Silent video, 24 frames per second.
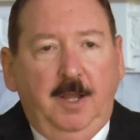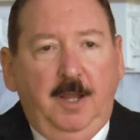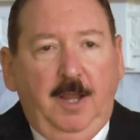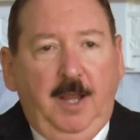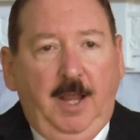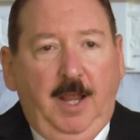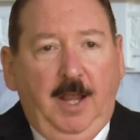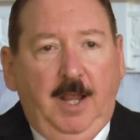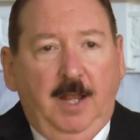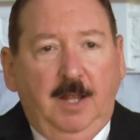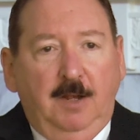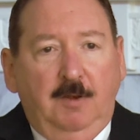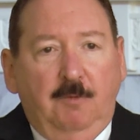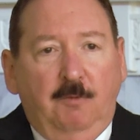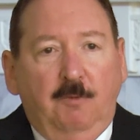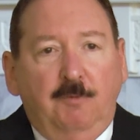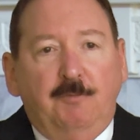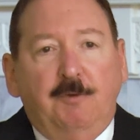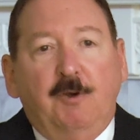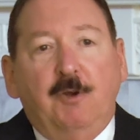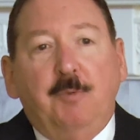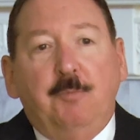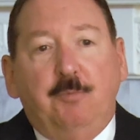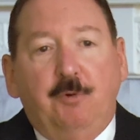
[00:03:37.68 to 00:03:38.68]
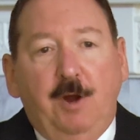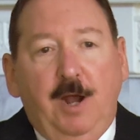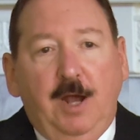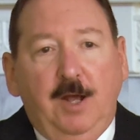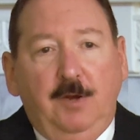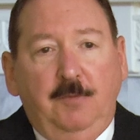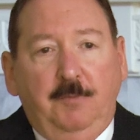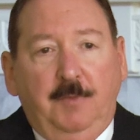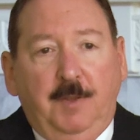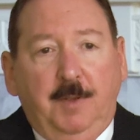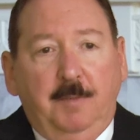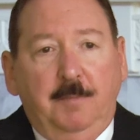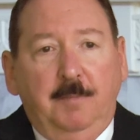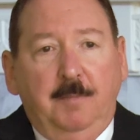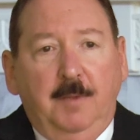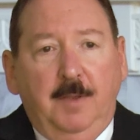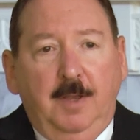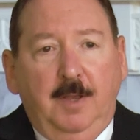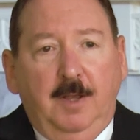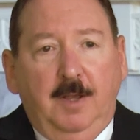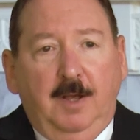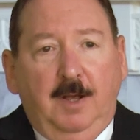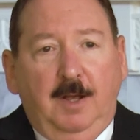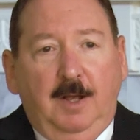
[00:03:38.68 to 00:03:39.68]
And we're very proud of them.
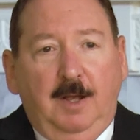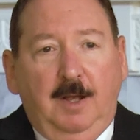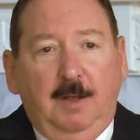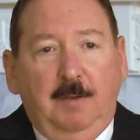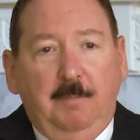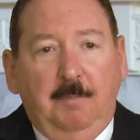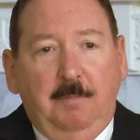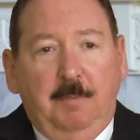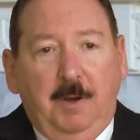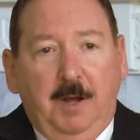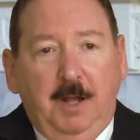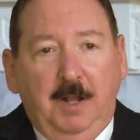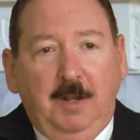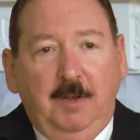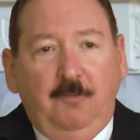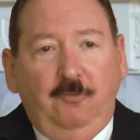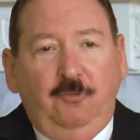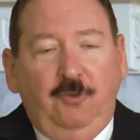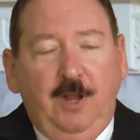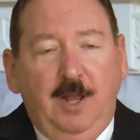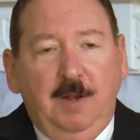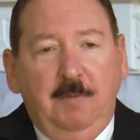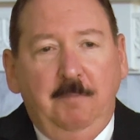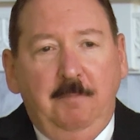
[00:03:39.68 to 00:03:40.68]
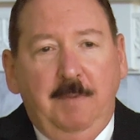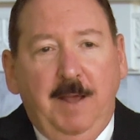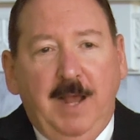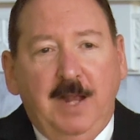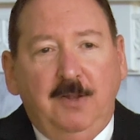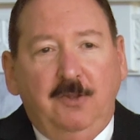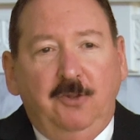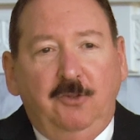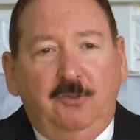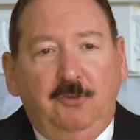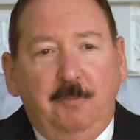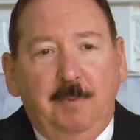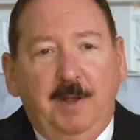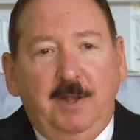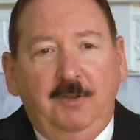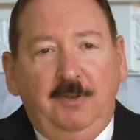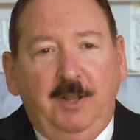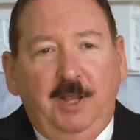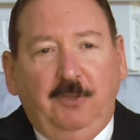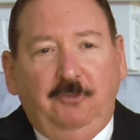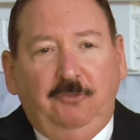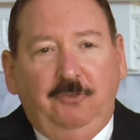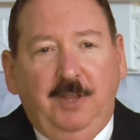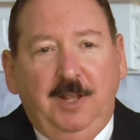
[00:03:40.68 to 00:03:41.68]
But if she hadn't banged into my
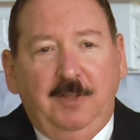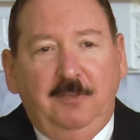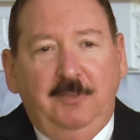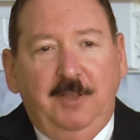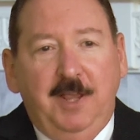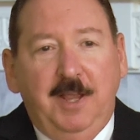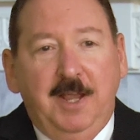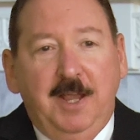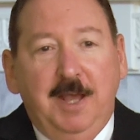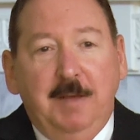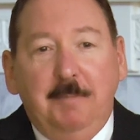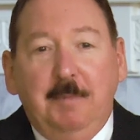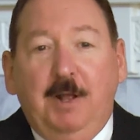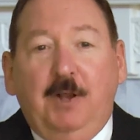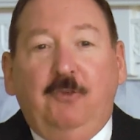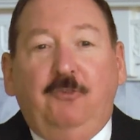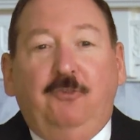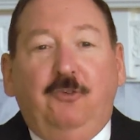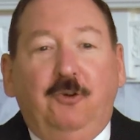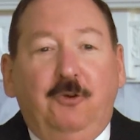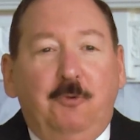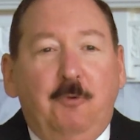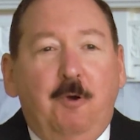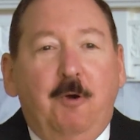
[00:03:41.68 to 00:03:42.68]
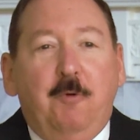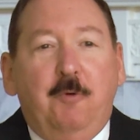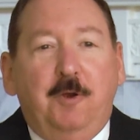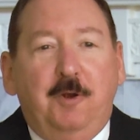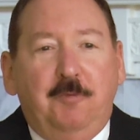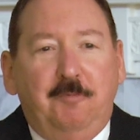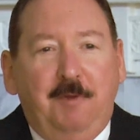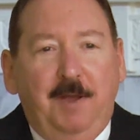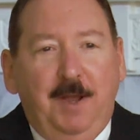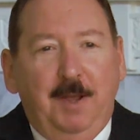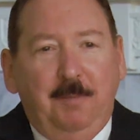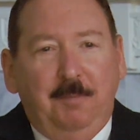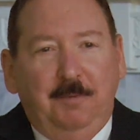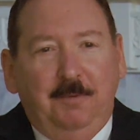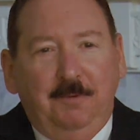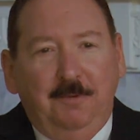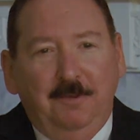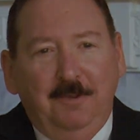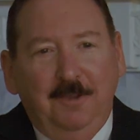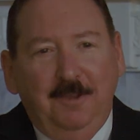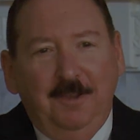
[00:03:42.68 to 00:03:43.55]
desk that day, I'm not sure what would have happened.